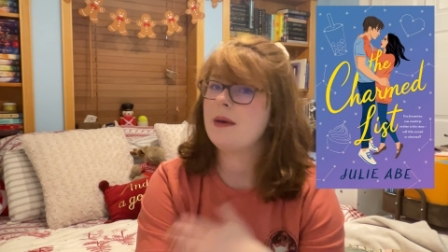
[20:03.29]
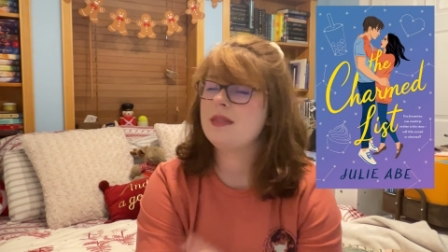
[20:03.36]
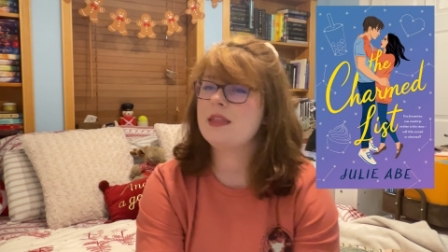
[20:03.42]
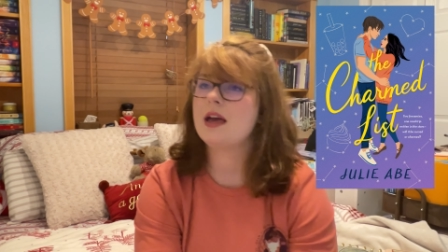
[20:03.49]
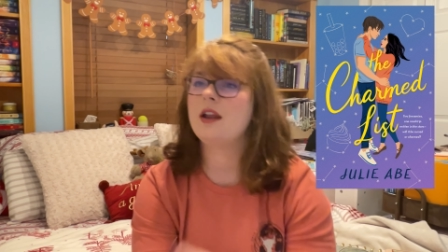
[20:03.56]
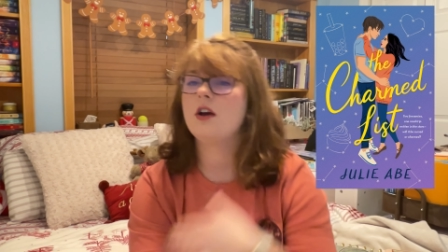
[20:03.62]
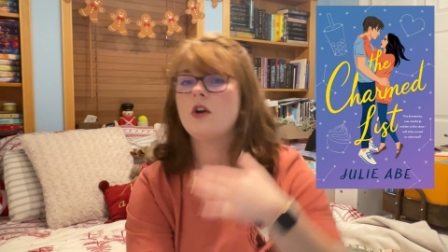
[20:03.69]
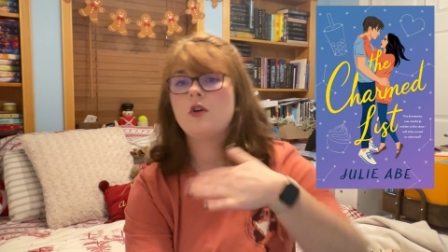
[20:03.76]
and
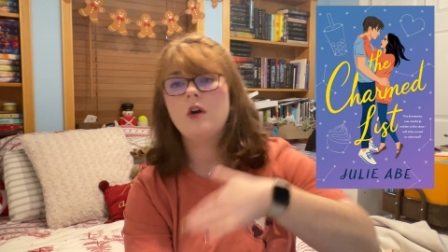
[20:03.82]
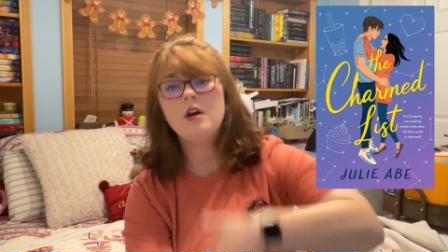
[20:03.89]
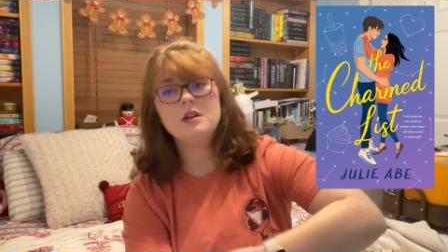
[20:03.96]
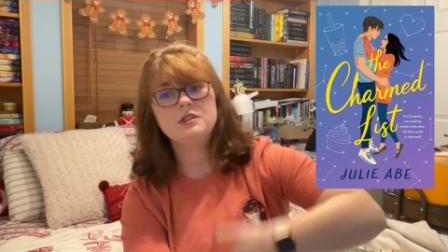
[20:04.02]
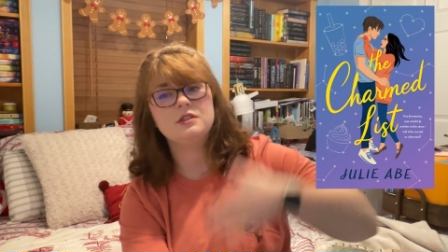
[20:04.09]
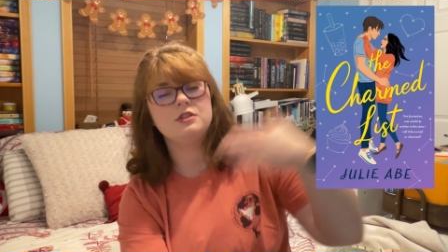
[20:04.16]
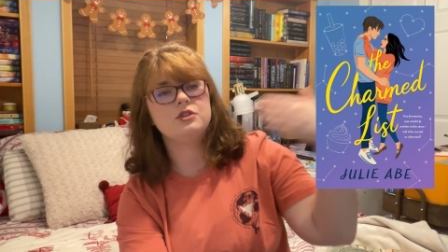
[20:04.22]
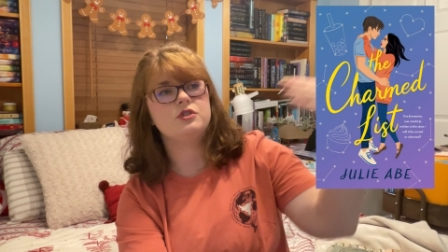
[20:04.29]
then
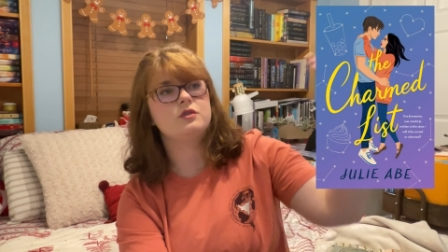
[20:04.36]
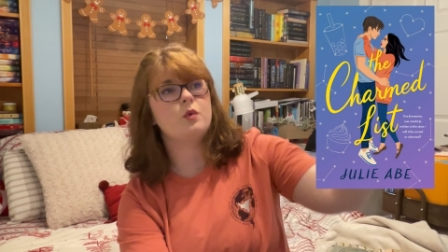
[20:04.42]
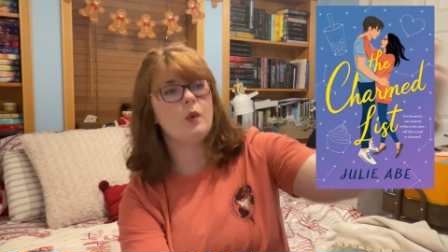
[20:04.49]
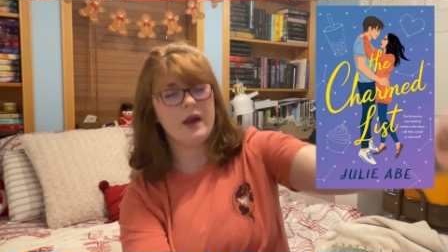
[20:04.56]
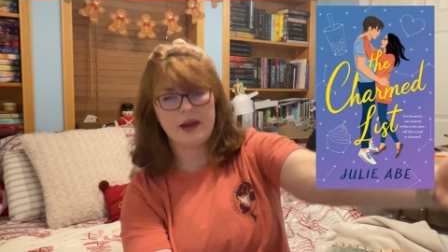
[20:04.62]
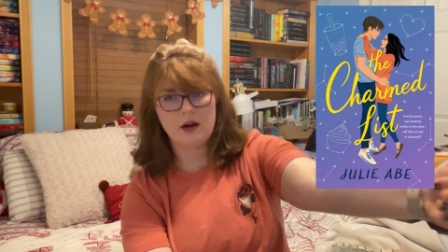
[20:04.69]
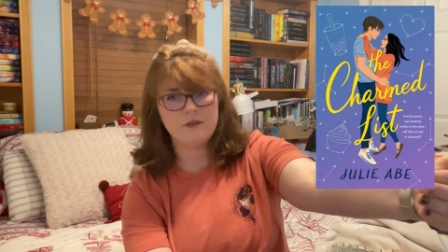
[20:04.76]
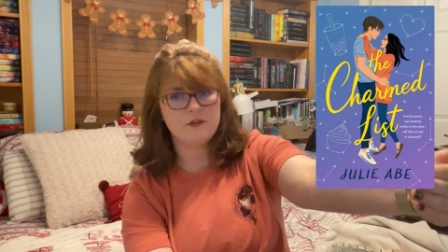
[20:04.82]
across the
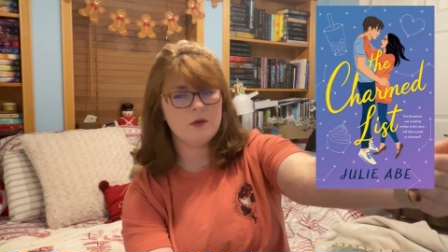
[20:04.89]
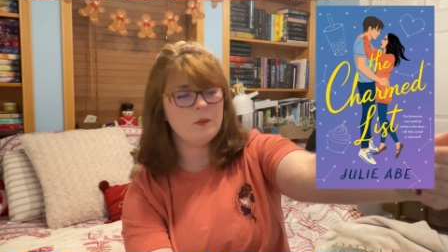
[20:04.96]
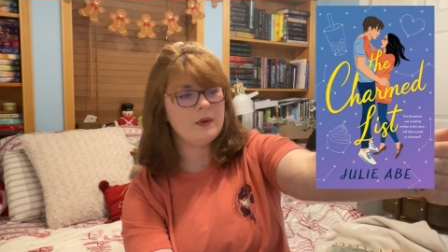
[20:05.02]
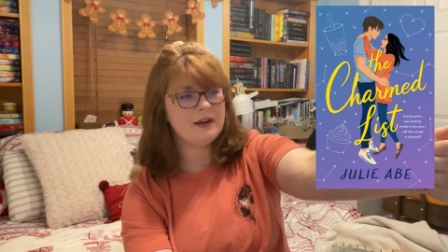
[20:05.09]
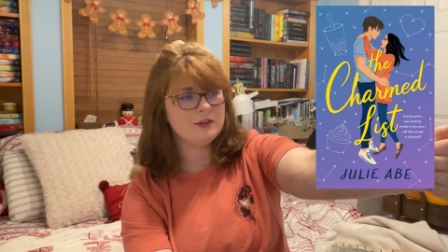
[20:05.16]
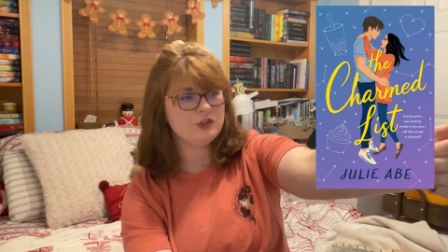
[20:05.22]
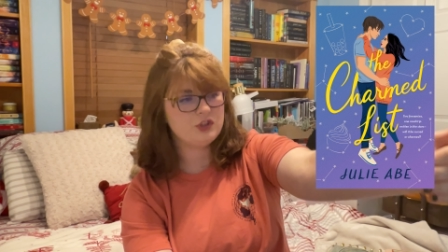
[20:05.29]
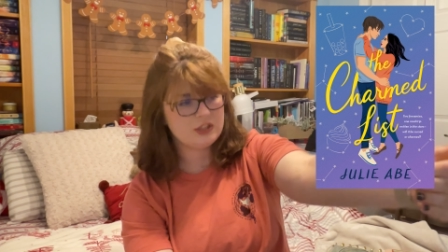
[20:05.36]
square from
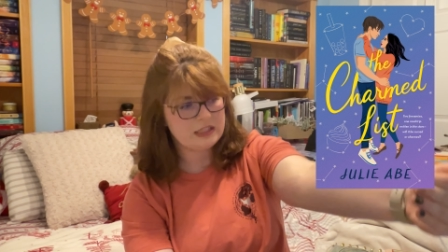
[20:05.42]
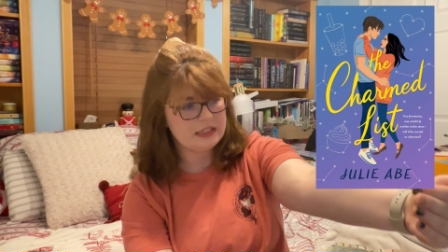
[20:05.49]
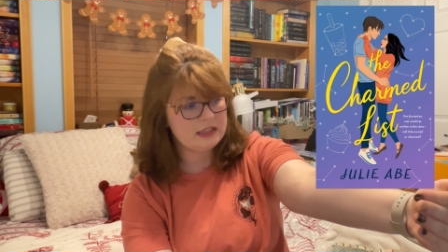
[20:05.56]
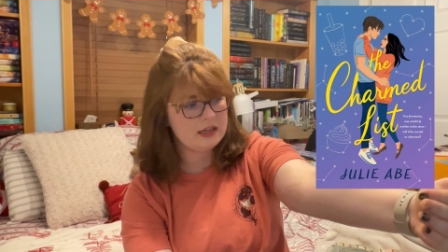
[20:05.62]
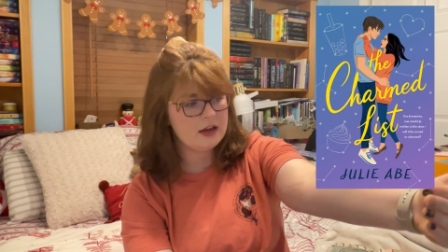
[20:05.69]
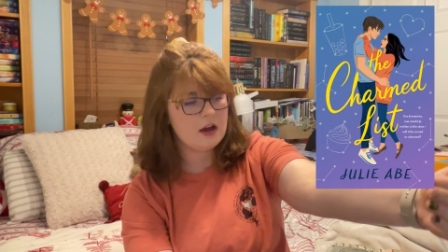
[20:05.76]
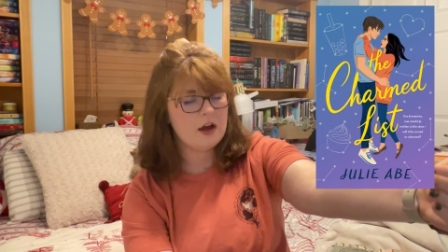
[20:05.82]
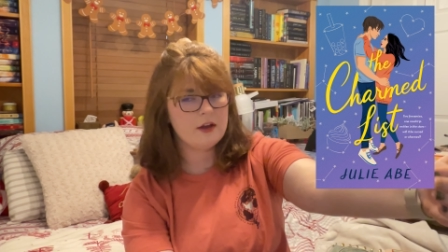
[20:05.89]
where
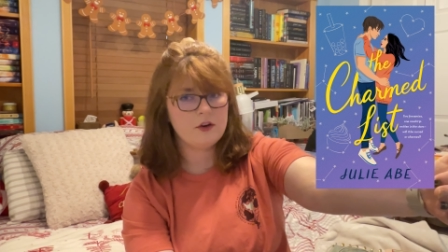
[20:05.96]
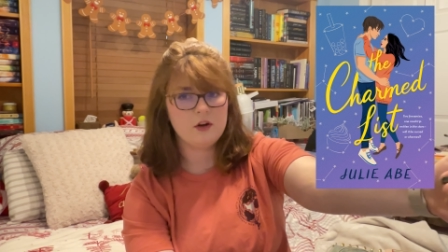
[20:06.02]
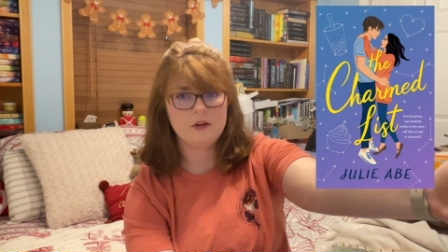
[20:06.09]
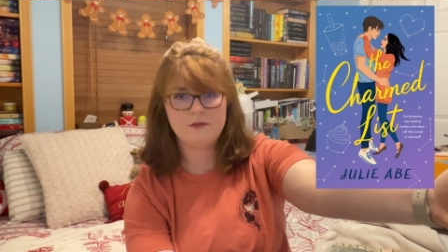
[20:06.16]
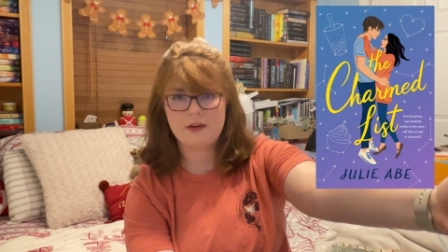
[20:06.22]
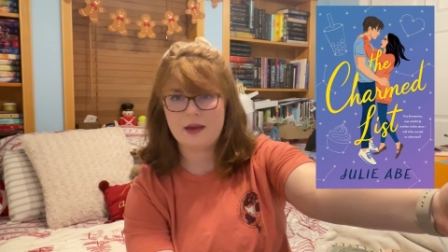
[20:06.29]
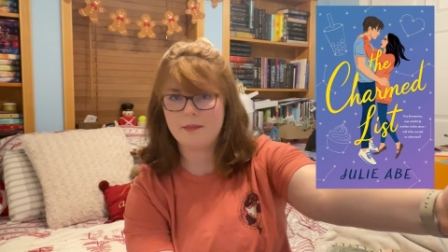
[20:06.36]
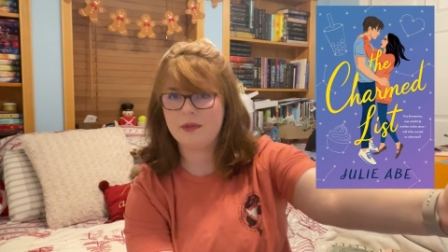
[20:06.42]
she and her
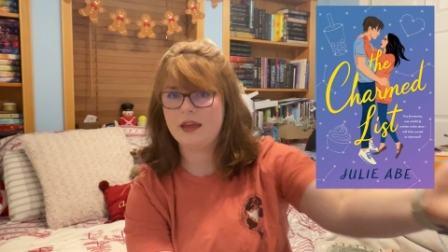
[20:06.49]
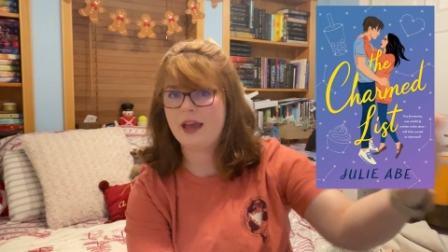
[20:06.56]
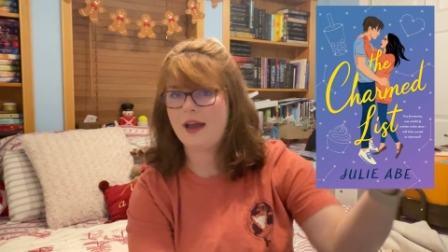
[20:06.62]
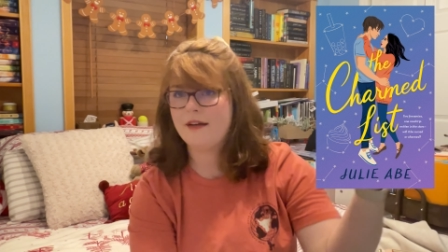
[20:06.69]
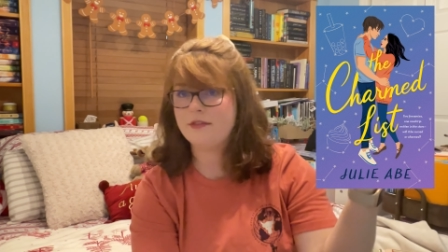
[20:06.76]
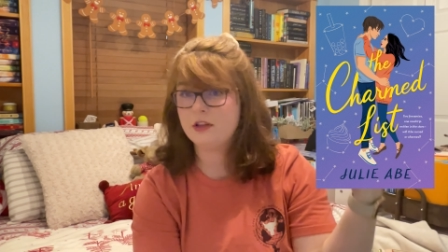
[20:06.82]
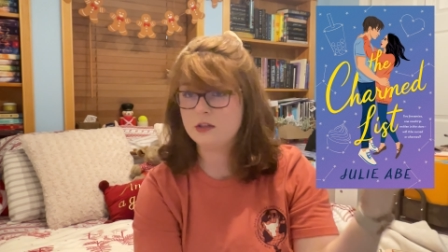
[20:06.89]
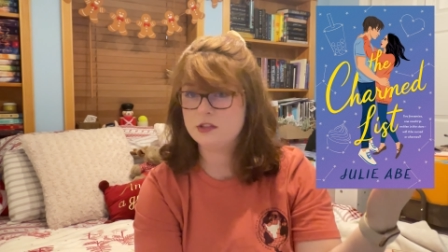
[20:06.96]
family
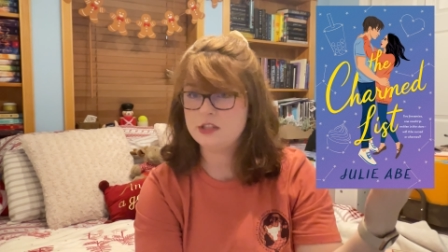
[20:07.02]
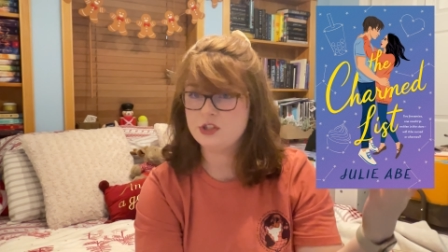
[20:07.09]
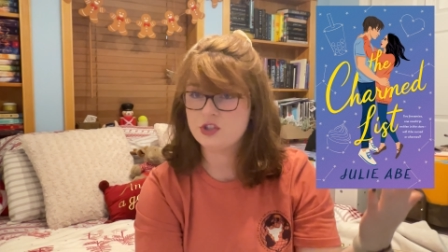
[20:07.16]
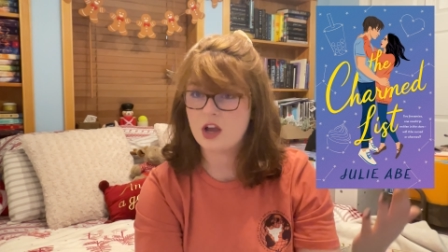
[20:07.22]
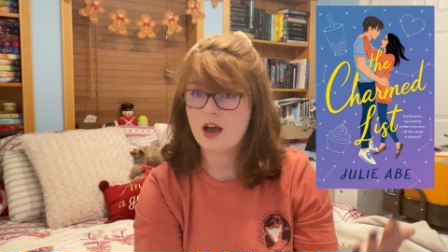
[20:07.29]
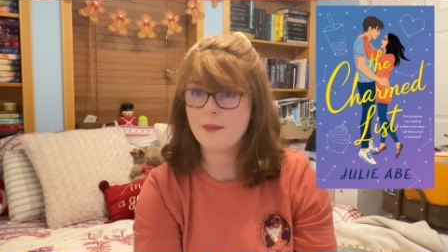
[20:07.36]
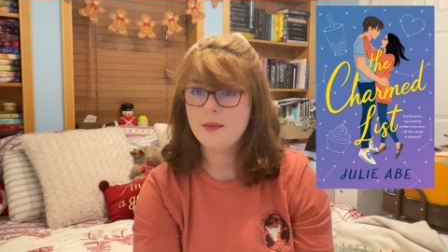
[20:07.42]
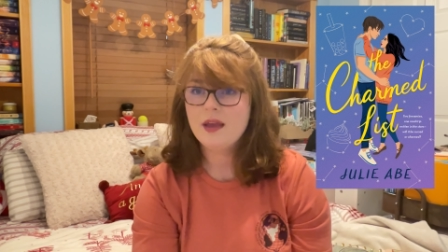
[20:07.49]
have their tea
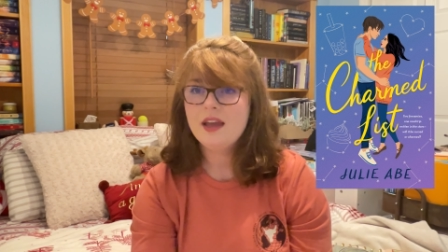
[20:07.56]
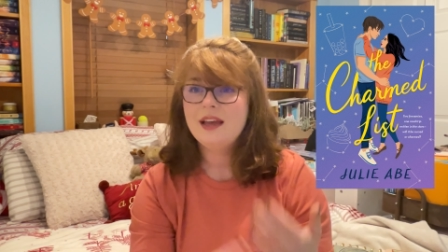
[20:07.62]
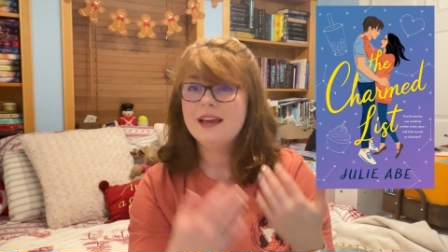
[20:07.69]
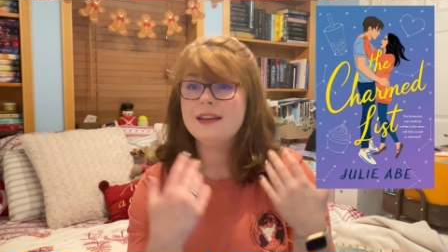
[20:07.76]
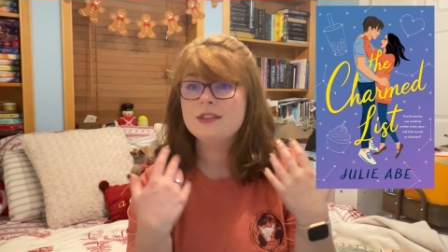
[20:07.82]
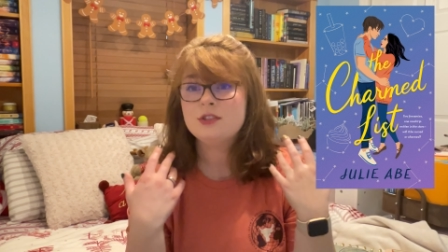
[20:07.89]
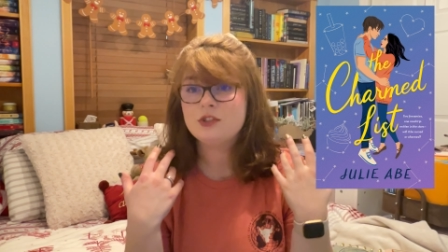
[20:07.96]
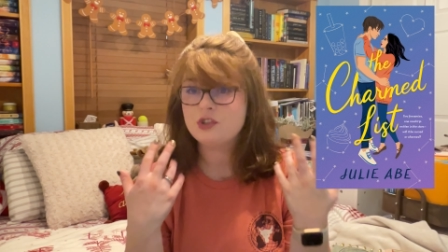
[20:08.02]
shop
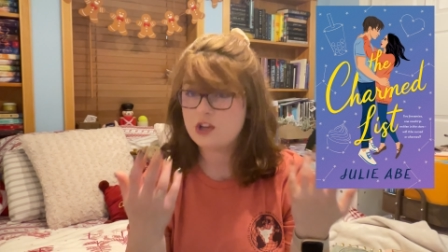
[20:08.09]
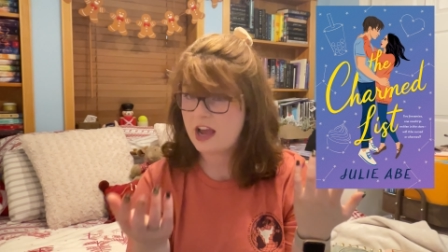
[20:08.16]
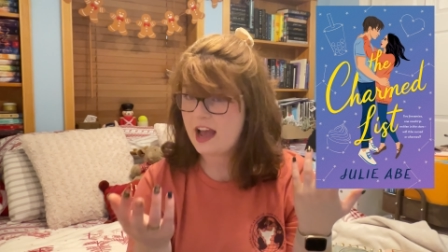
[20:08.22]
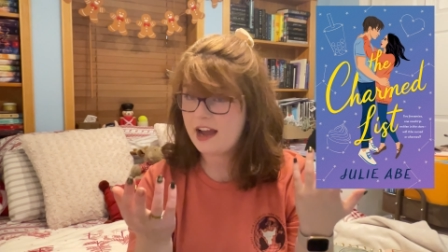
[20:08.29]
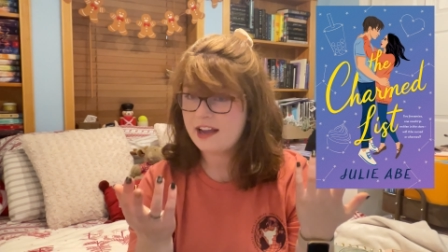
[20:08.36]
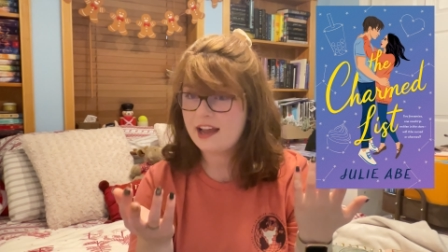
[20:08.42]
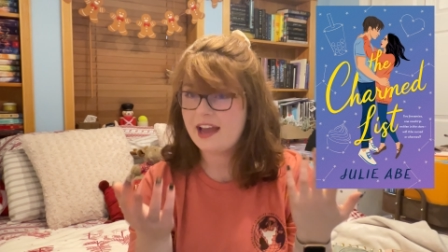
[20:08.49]
is Jack.